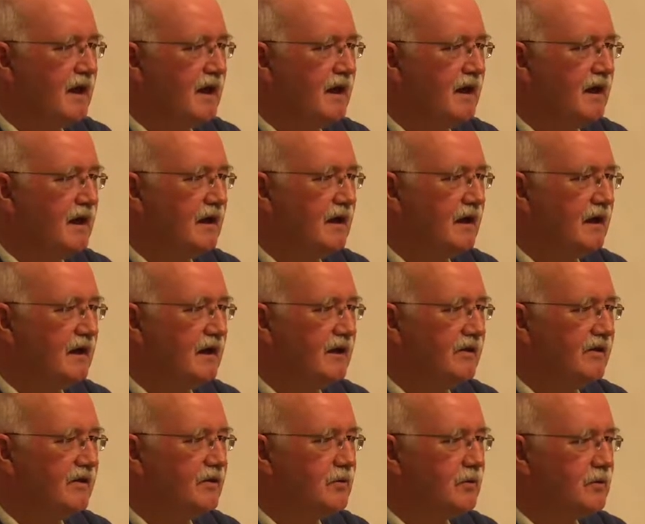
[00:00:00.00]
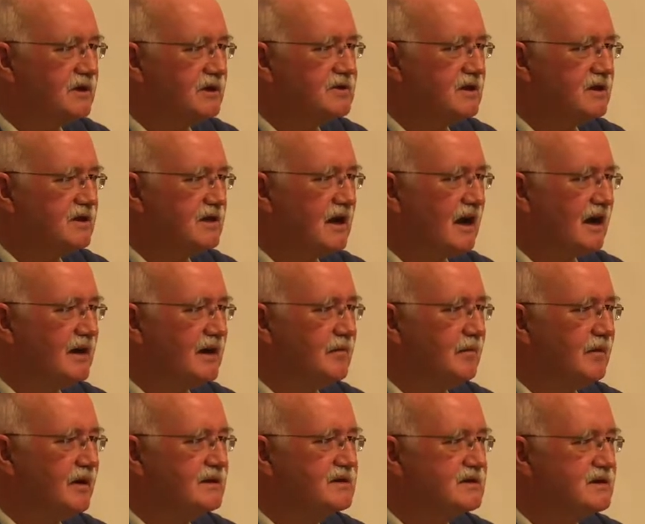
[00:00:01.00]
Uh, there was a
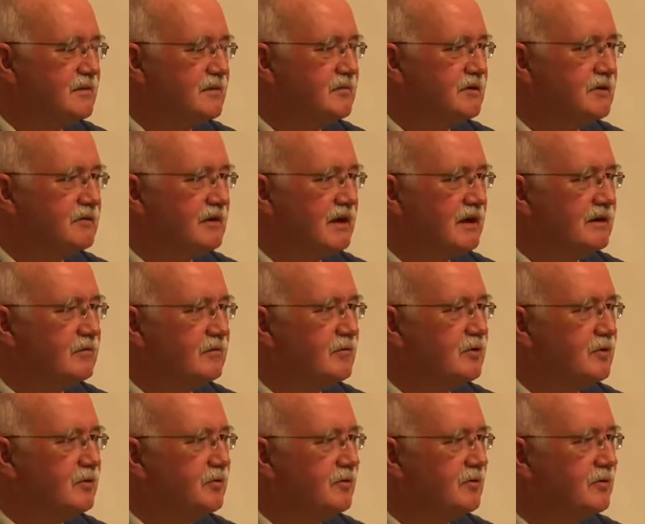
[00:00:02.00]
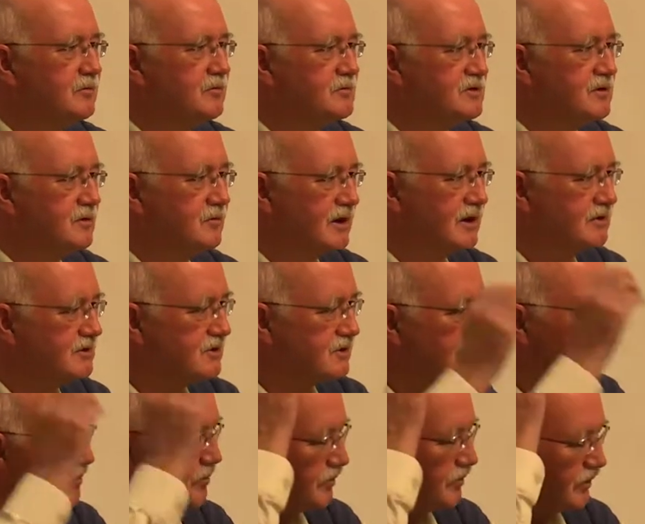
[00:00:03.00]
time I seemed to write more poems about
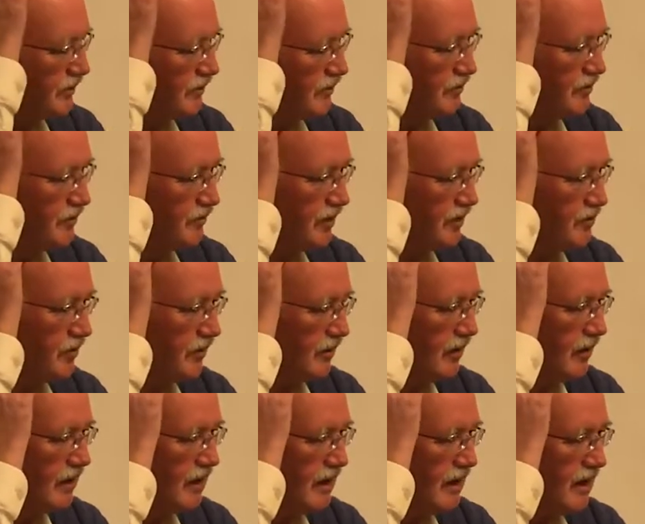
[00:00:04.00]
sheep than people,